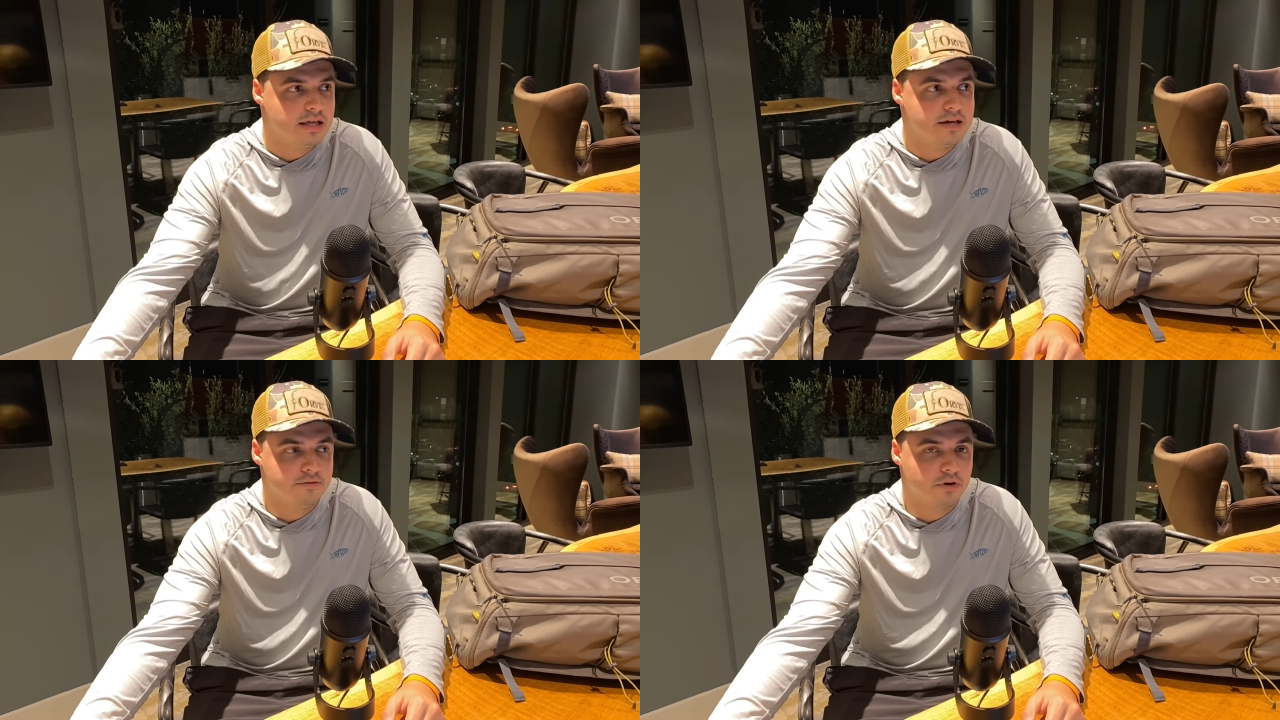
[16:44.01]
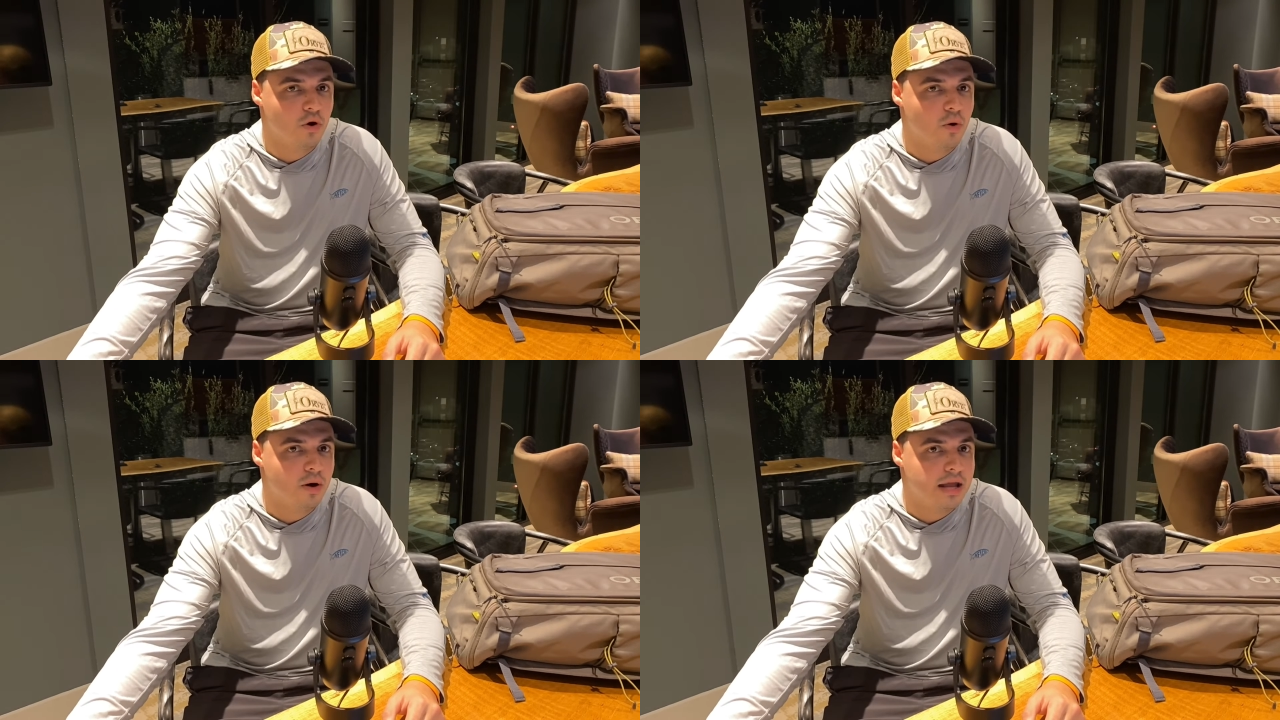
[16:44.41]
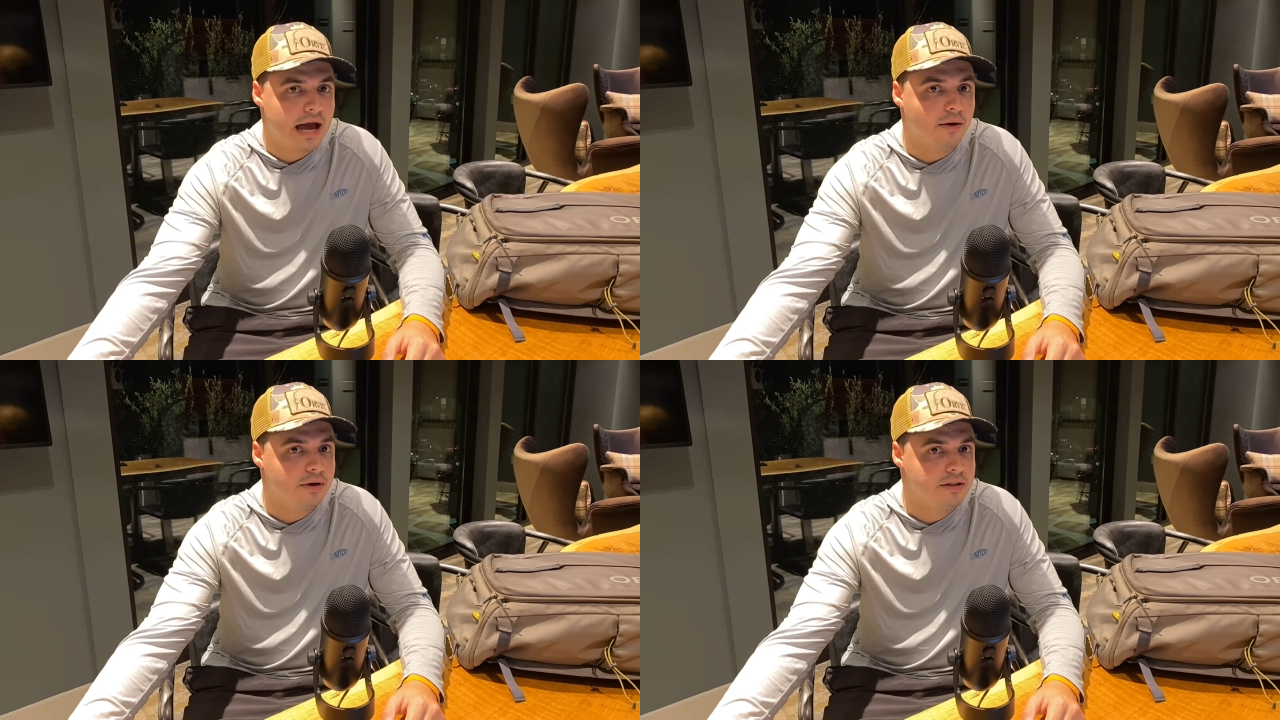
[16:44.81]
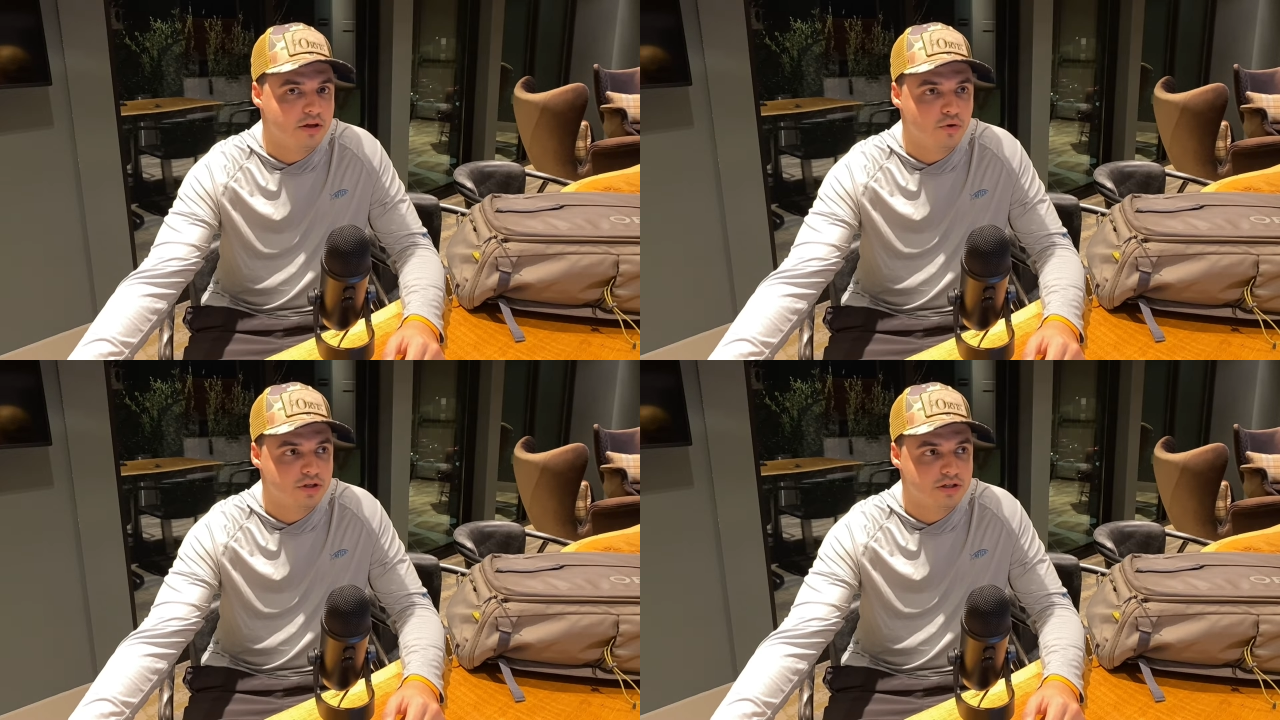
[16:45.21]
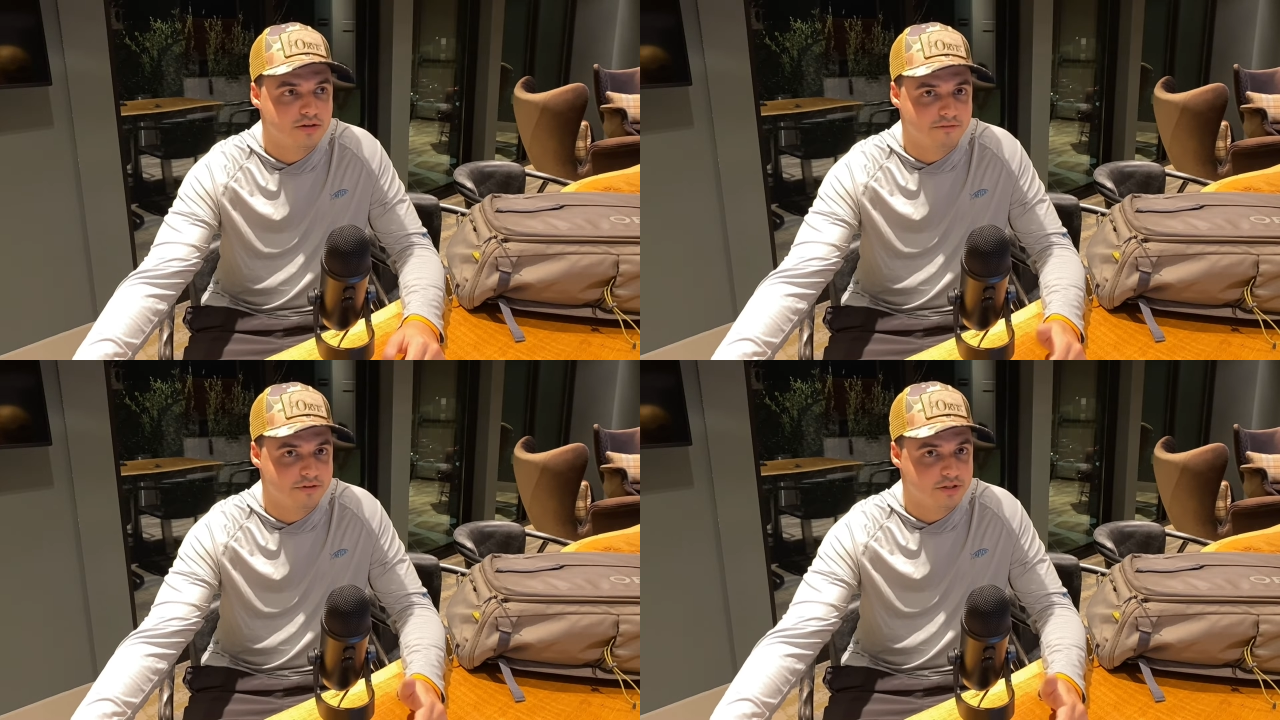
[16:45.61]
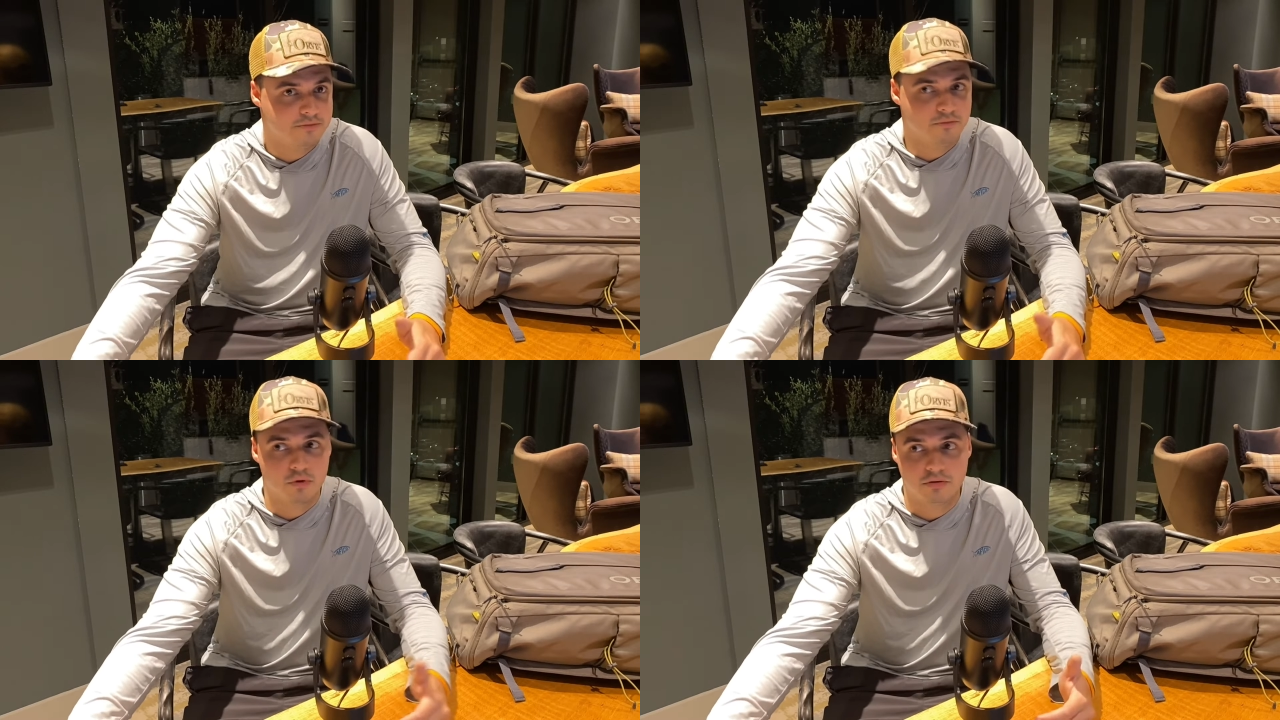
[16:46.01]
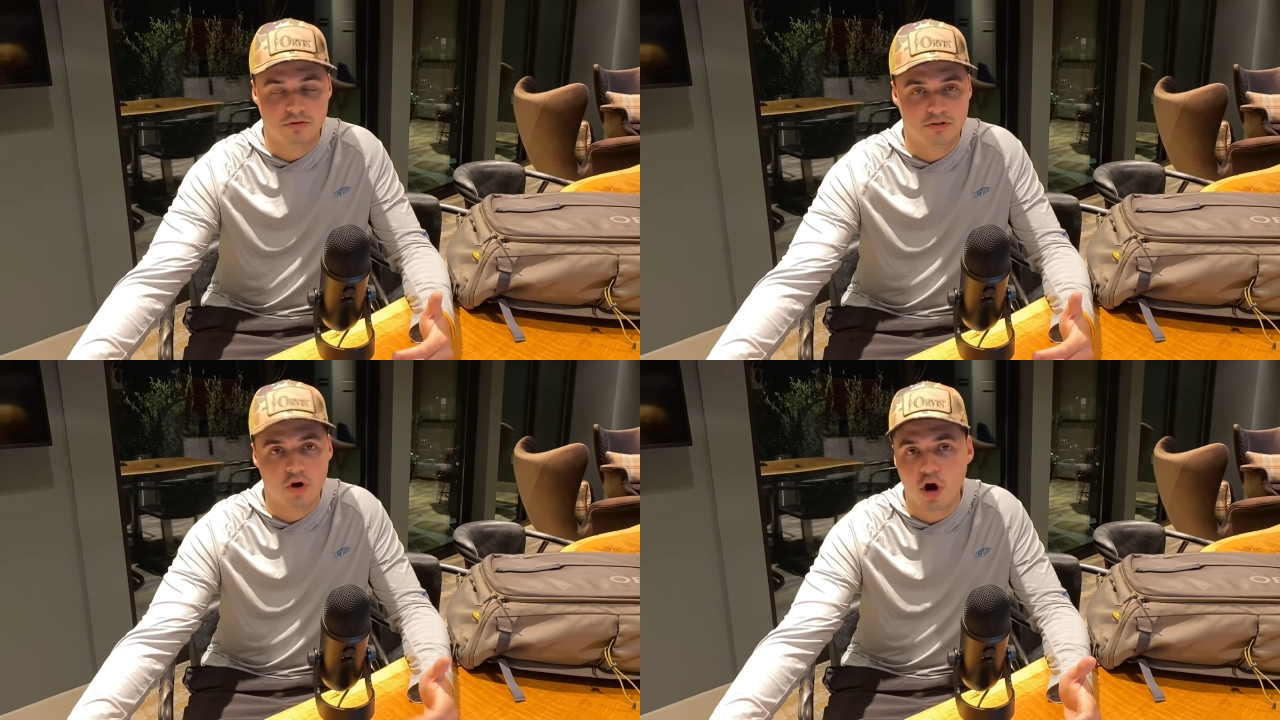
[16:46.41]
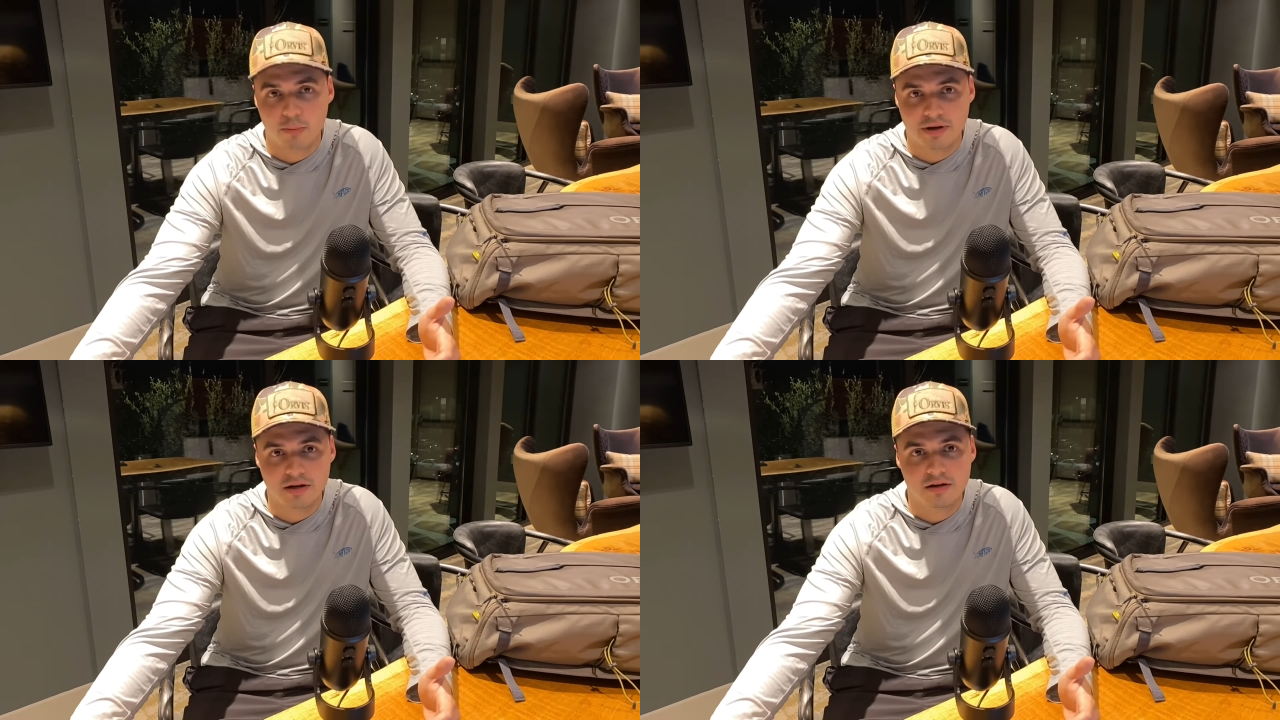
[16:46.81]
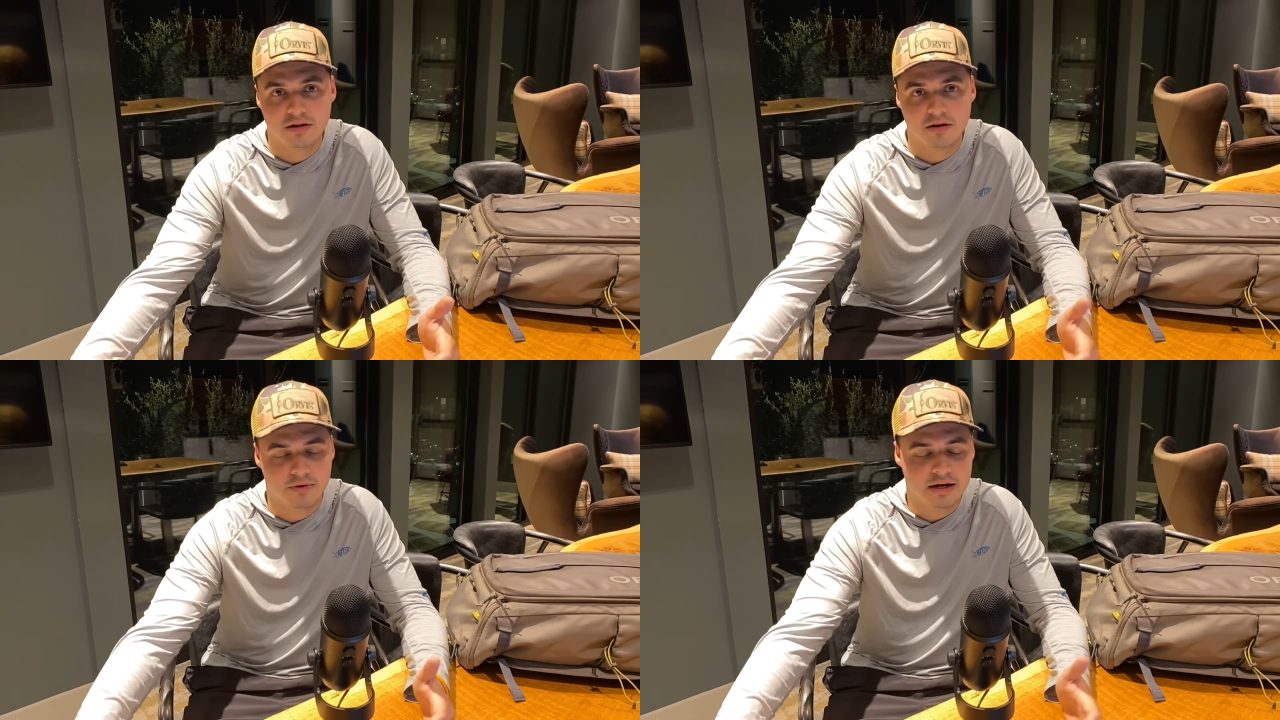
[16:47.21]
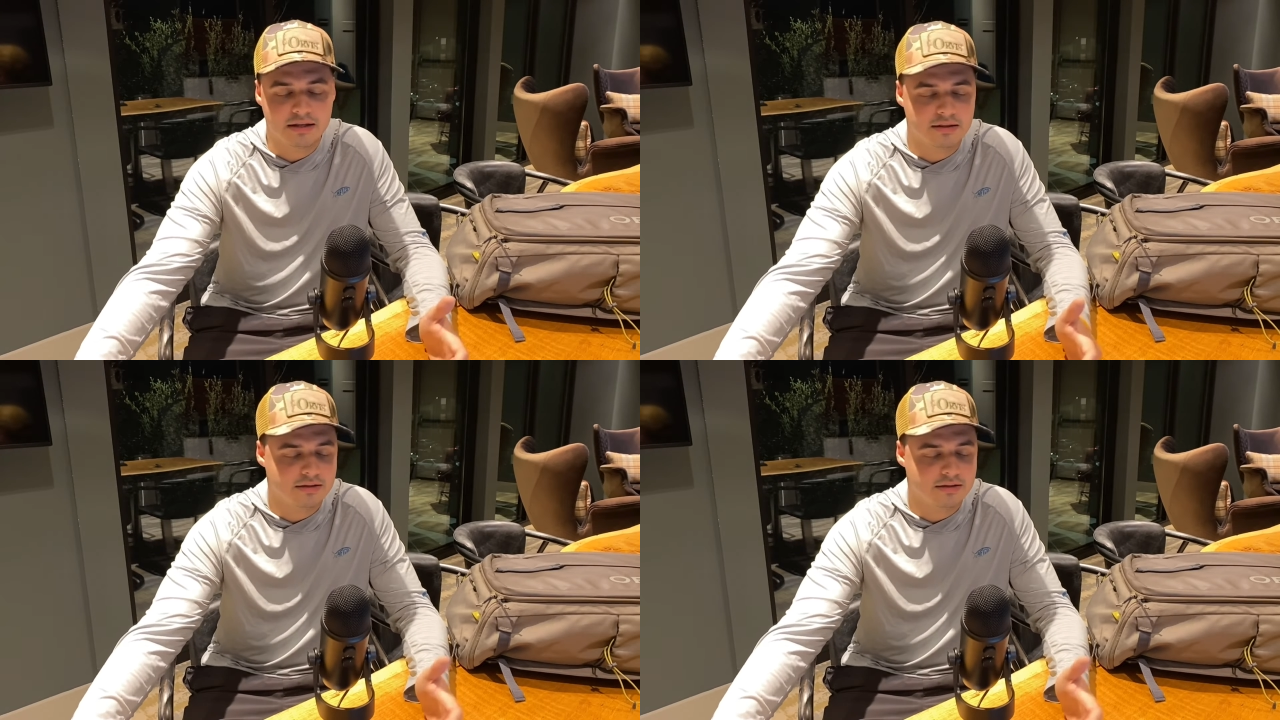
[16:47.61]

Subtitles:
if you're going out in the ocean to fish for tarpon, right?